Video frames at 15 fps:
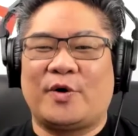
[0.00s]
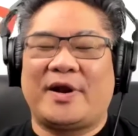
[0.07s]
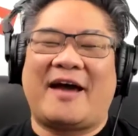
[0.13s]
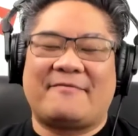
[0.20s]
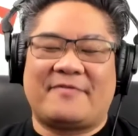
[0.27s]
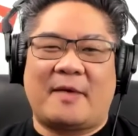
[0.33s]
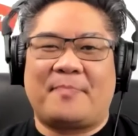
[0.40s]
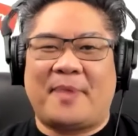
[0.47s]

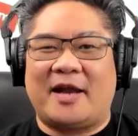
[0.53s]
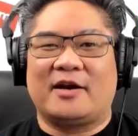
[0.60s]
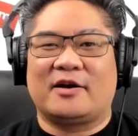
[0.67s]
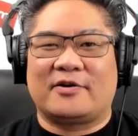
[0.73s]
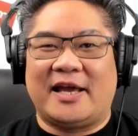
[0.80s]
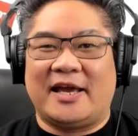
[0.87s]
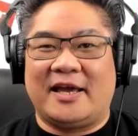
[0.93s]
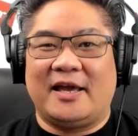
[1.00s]
have that
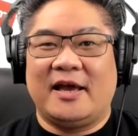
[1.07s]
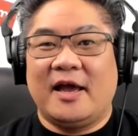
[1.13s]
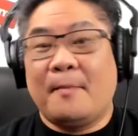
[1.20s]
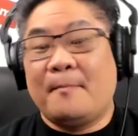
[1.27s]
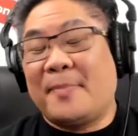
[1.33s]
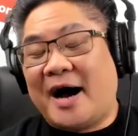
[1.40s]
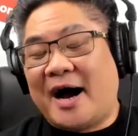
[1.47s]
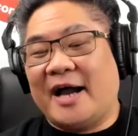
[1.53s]
pedigree
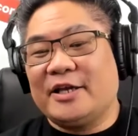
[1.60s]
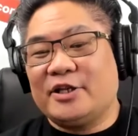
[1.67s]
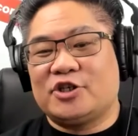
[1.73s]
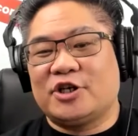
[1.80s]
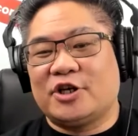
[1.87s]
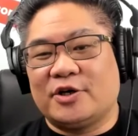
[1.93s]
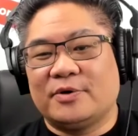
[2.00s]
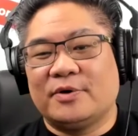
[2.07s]
behind
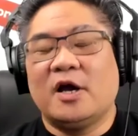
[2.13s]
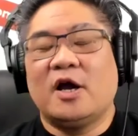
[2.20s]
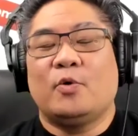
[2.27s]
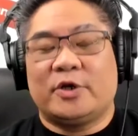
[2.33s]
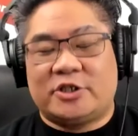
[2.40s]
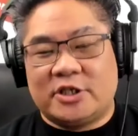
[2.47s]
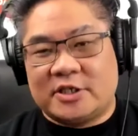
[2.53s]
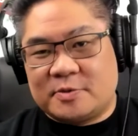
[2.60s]
you,
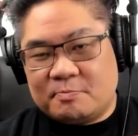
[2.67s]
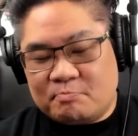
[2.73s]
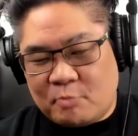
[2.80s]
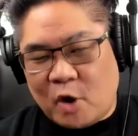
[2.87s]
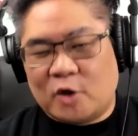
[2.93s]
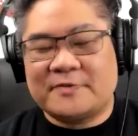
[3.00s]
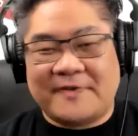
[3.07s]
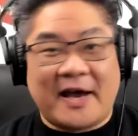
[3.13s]
which is
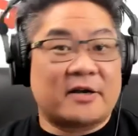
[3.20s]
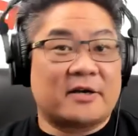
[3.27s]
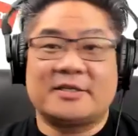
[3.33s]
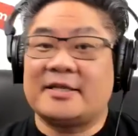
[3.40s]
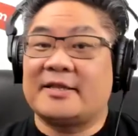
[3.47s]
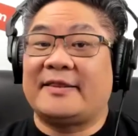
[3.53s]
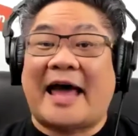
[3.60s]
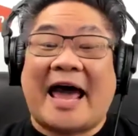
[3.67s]
most
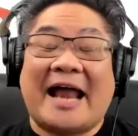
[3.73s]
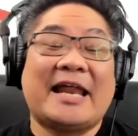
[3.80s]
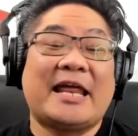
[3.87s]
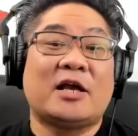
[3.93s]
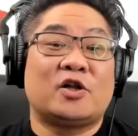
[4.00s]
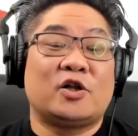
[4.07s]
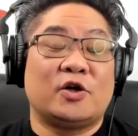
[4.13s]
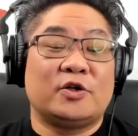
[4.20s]
founders? That
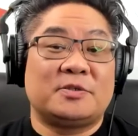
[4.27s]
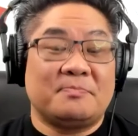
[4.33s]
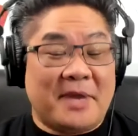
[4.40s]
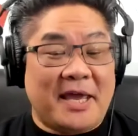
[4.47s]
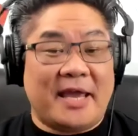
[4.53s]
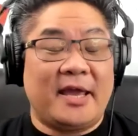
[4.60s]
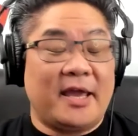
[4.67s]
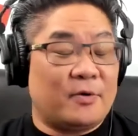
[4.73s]
includes
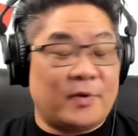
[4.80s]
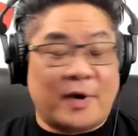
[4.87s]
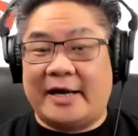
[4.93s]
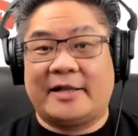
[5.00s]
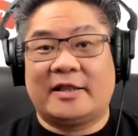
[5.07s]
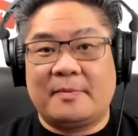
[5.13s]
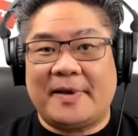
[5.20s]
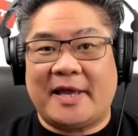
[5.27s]
me right
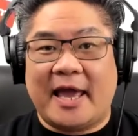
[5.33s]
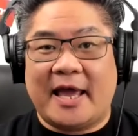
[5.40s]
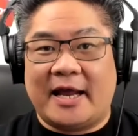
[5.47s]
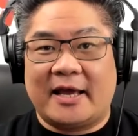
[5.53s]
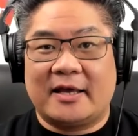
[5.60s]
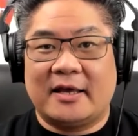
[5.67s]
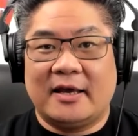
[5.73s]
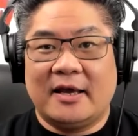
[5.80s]
in the
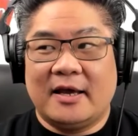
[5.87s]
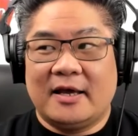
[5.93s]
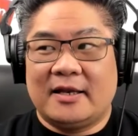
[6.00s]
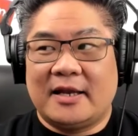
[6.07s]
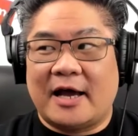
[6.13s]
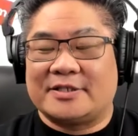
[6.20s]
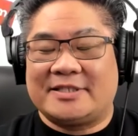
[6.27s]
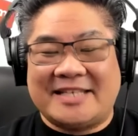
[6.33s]
beginning.
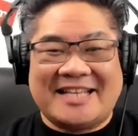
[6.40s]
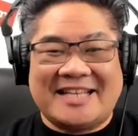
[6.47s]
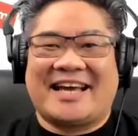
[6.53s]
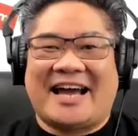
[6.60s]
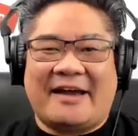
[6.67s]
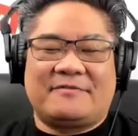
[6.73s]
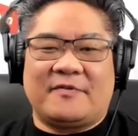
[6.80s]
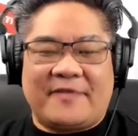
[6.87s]
Now, since
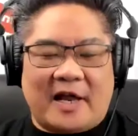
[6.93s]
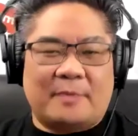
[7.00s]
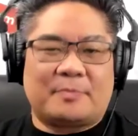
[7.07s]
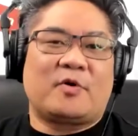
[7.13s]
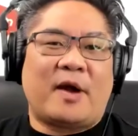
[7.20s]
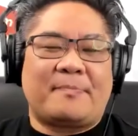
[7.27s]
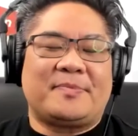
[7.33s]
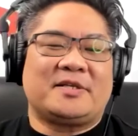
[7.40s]
I've developed a
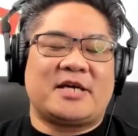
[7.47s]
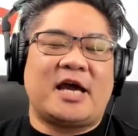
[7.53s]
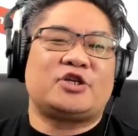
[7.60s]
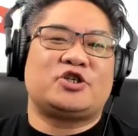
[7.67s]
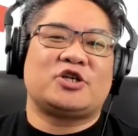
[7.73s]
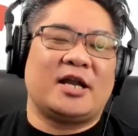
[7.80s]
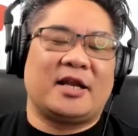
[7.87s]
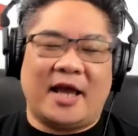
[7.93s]

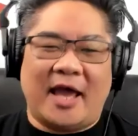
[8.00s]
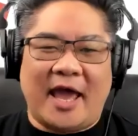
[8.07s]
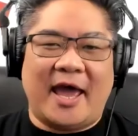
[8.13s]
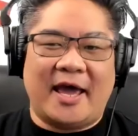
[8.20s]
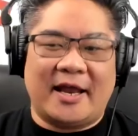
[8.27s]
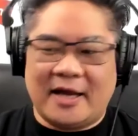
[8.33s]
reputation and